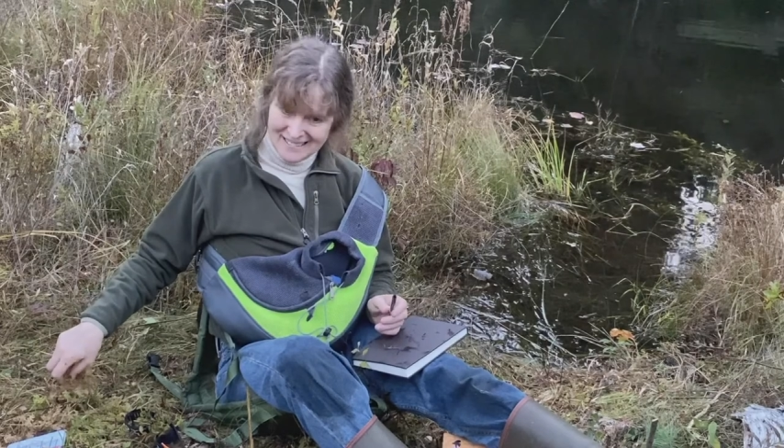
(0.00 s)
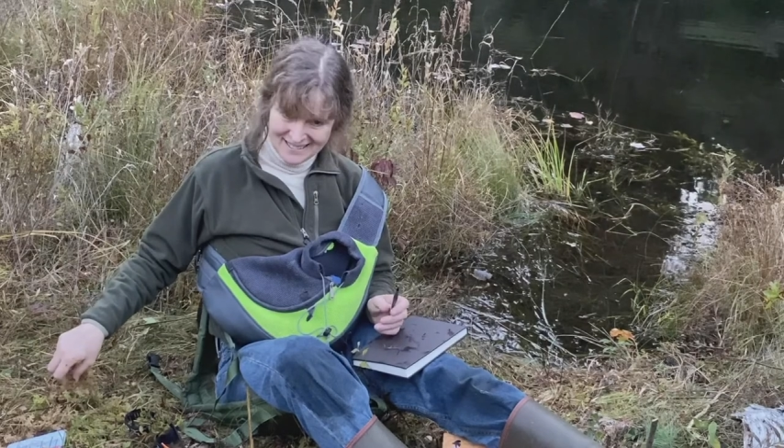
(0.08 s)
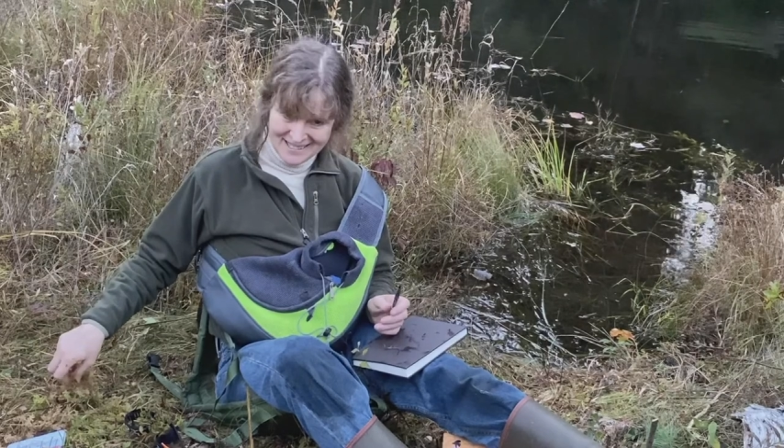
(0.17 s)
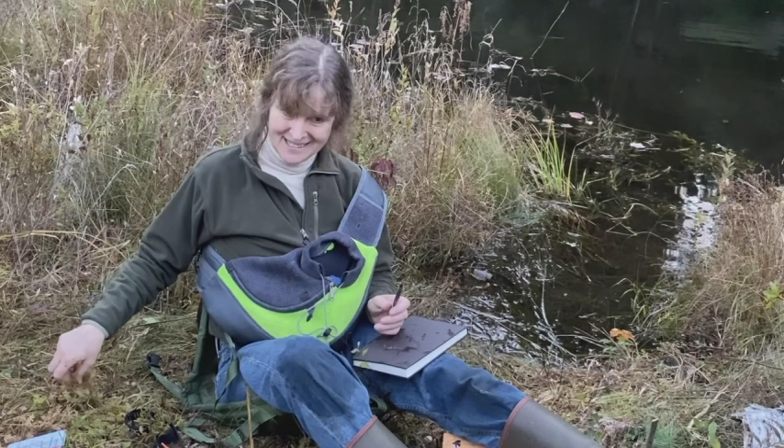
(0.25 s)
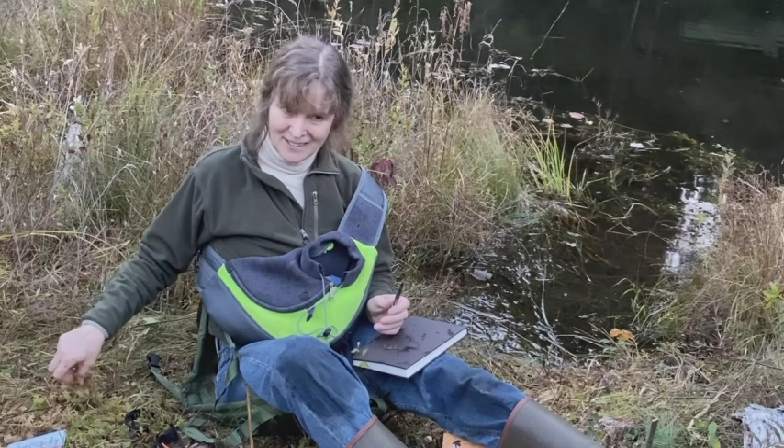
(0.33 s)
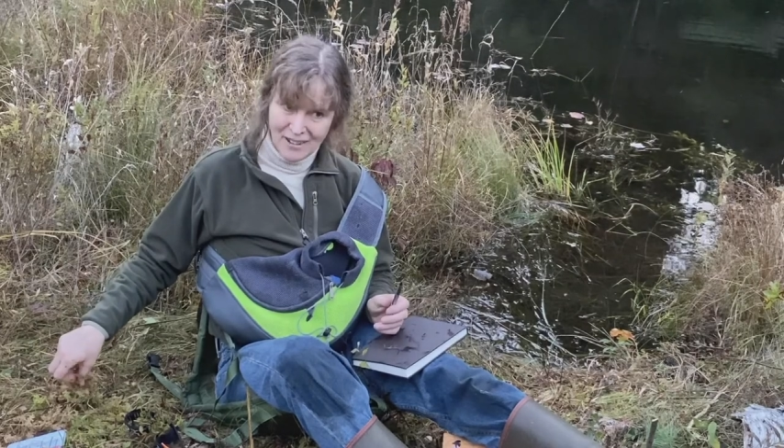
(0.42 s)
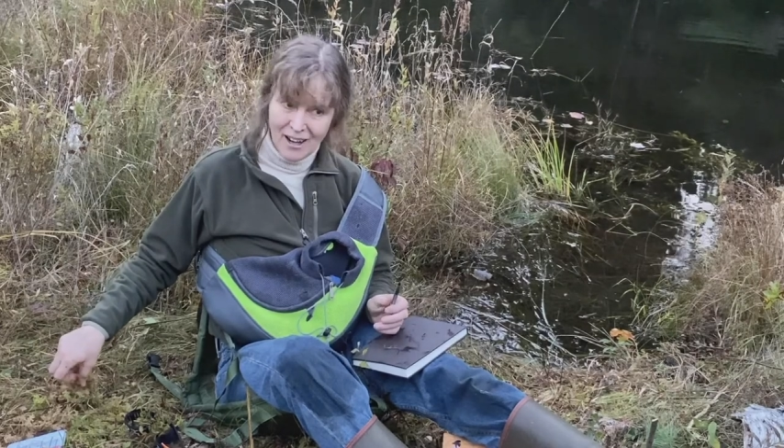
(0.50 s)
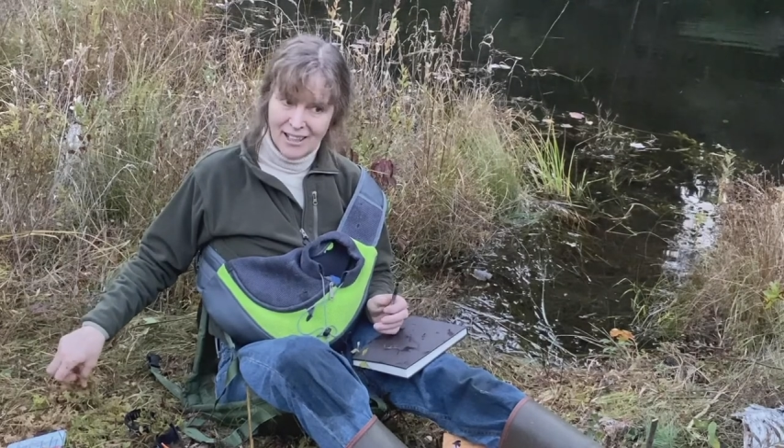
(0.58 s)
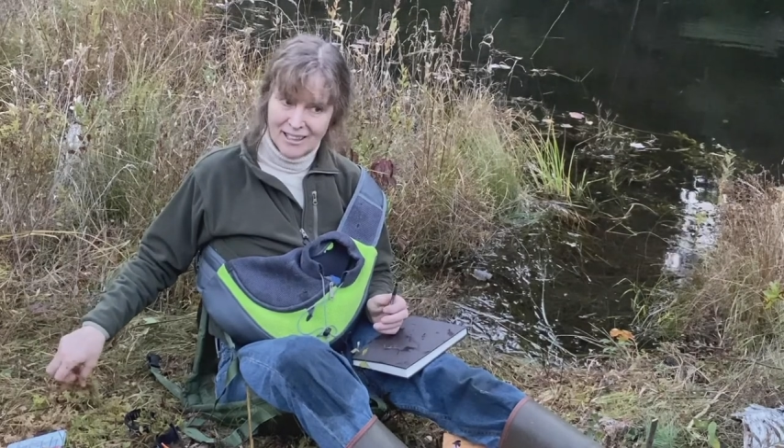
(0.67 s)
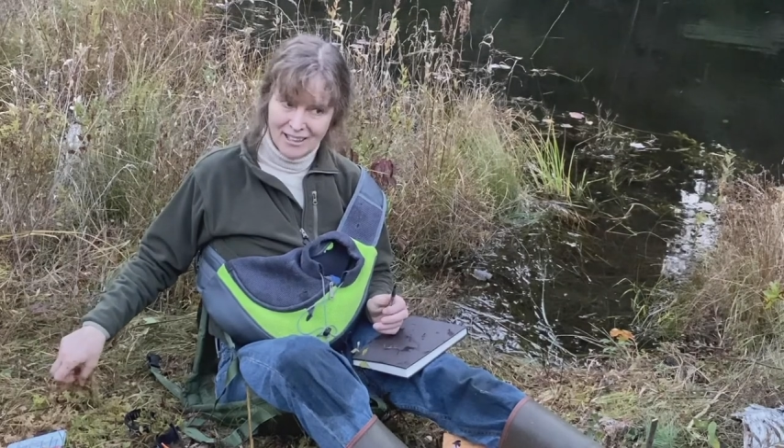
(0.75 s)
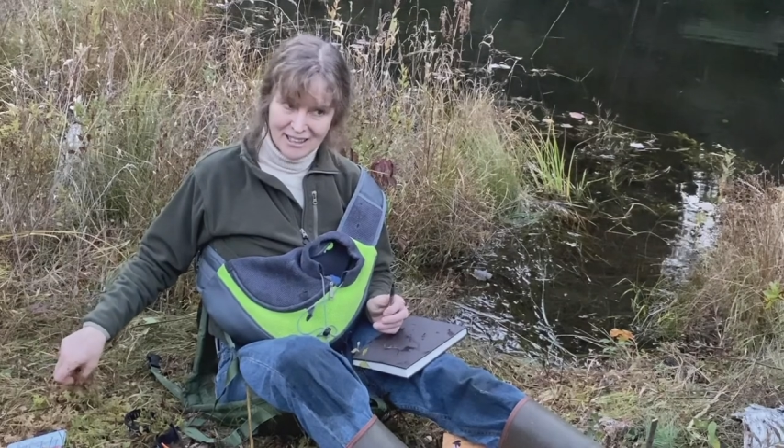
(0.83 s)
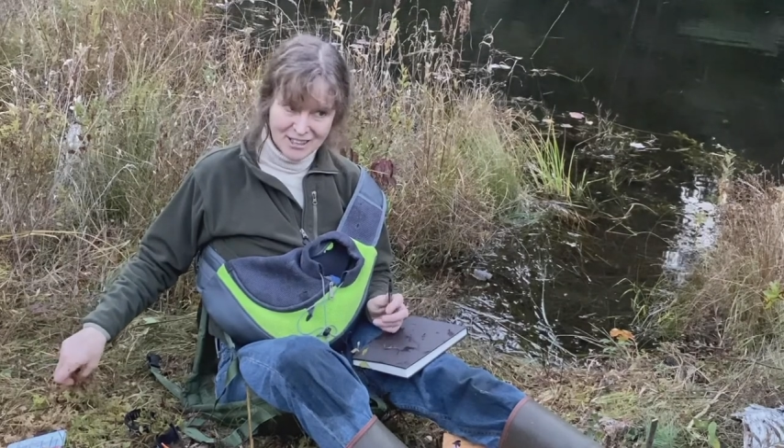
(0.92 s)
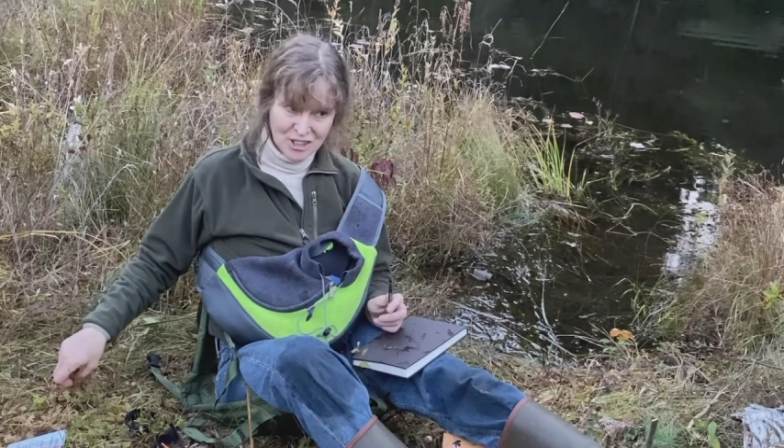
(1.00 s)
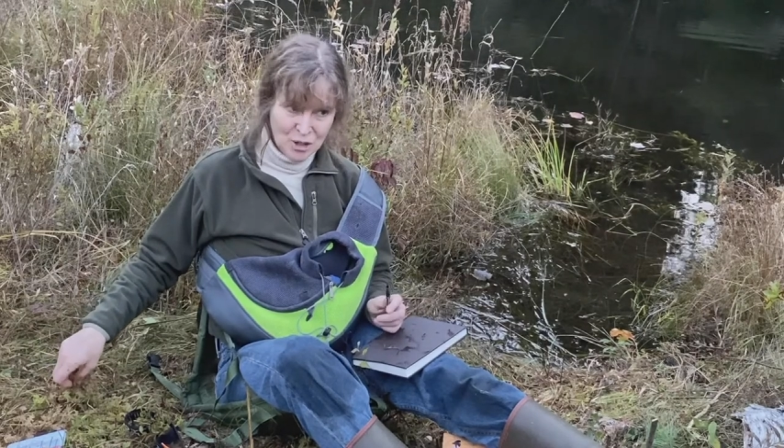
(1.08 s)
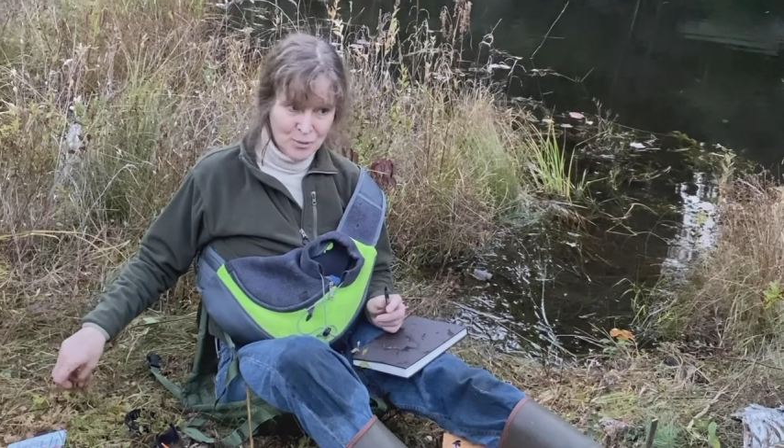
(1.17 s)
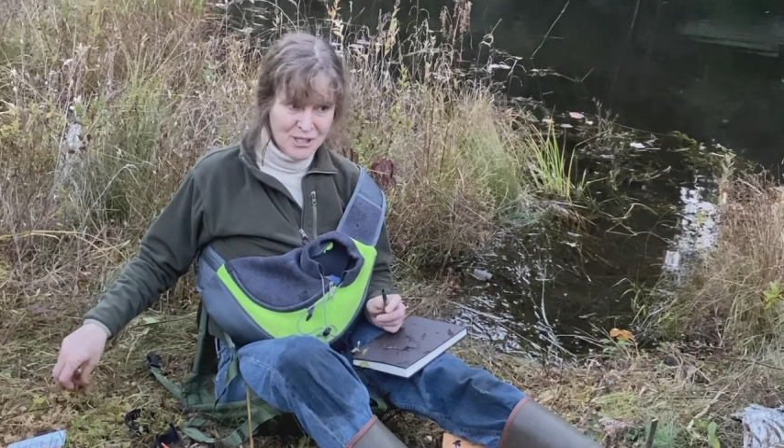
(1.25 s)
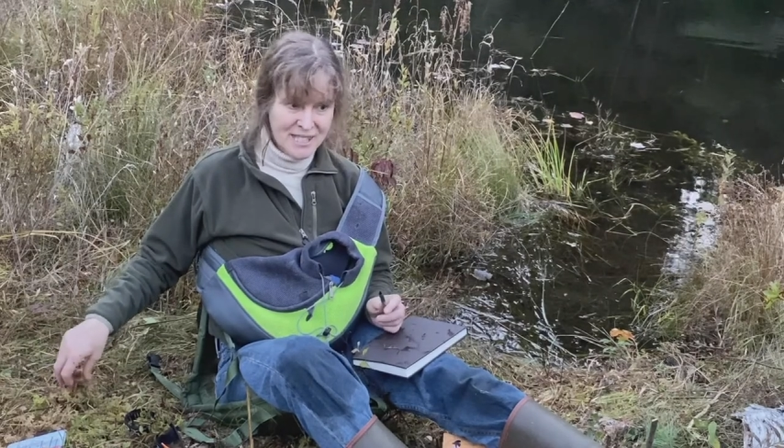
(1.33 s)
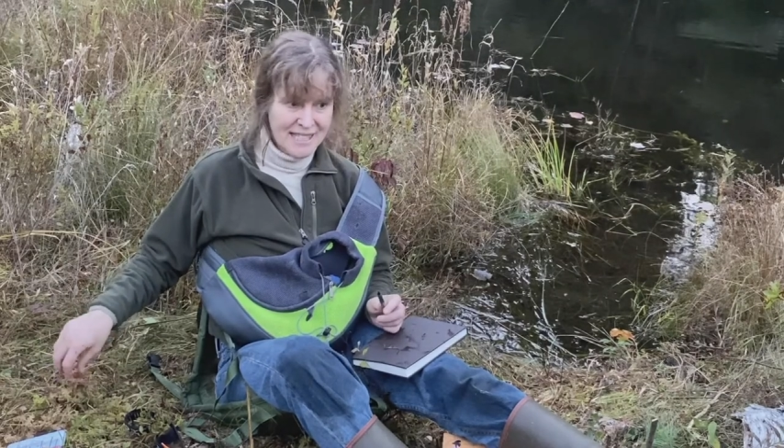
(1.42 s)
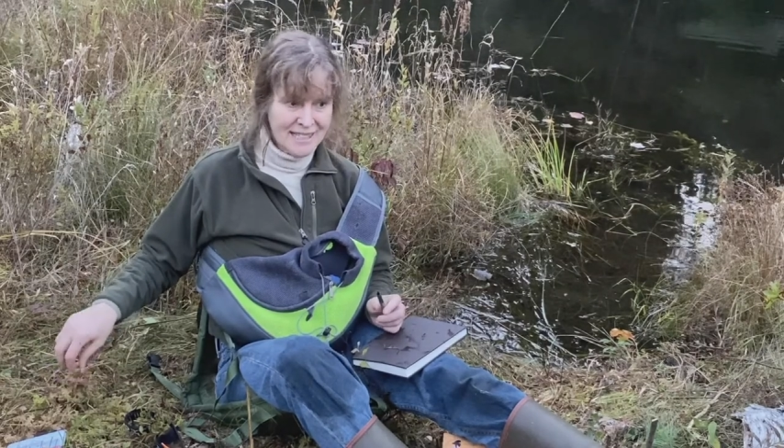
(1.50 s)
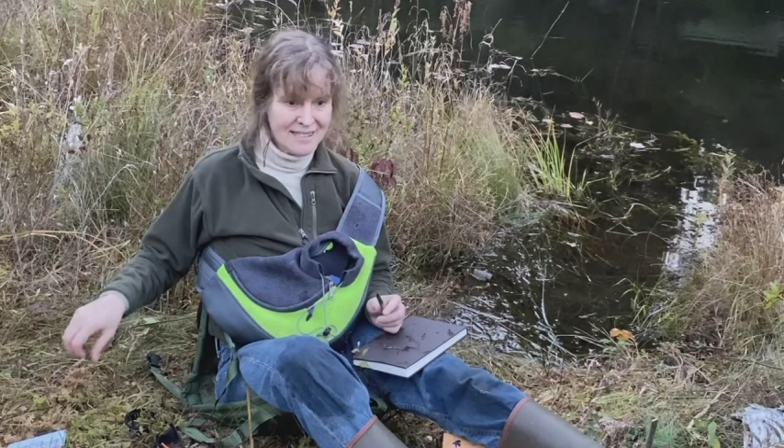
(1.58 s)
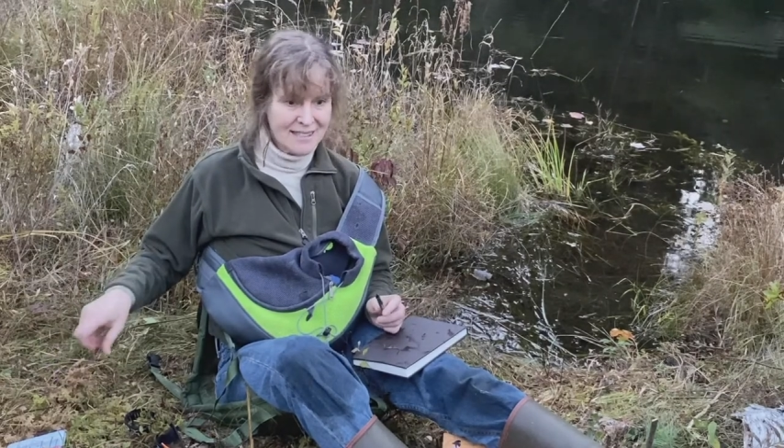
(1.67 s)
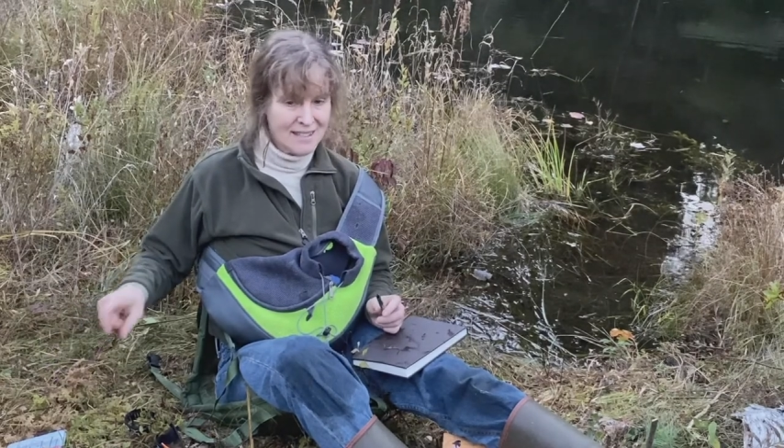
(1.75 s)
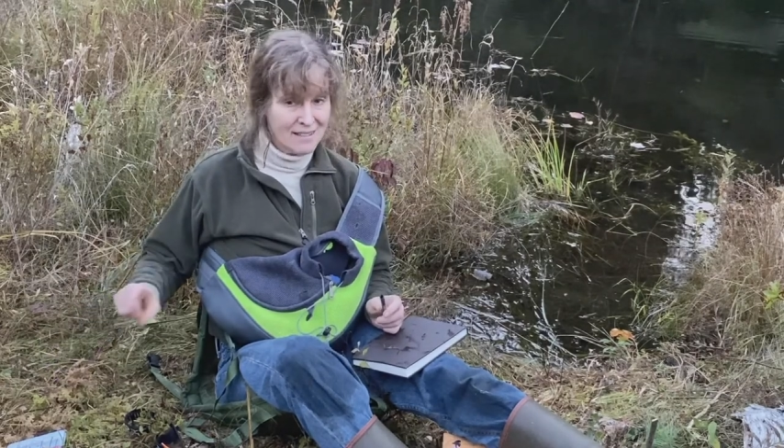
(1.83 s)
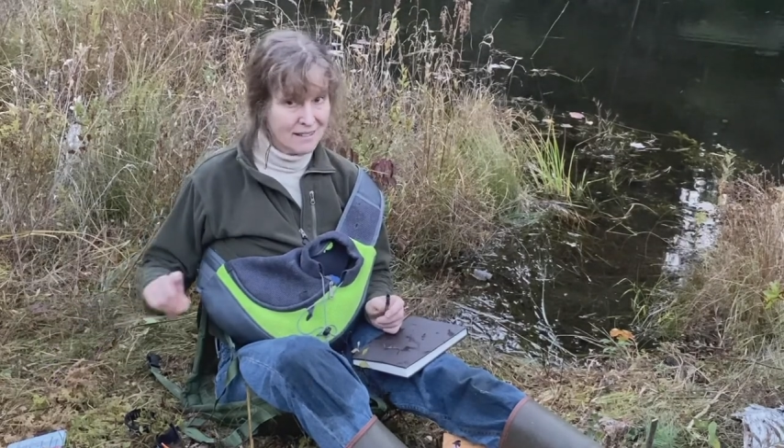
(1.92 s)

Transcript: So on October 6th,